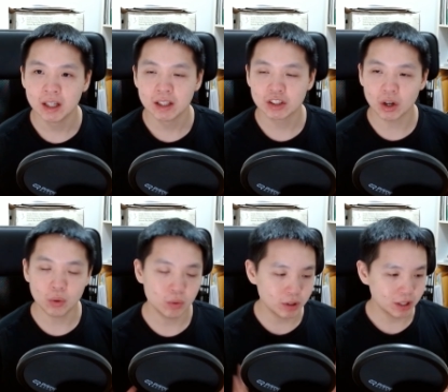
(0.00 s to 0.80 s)

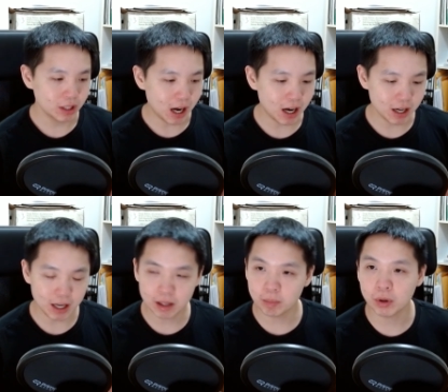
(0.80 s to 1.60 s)
So, uh,
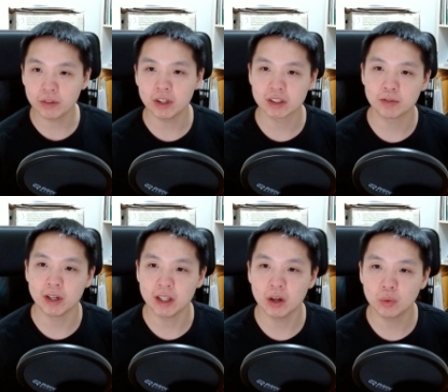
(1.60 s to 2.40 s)
in a previous video,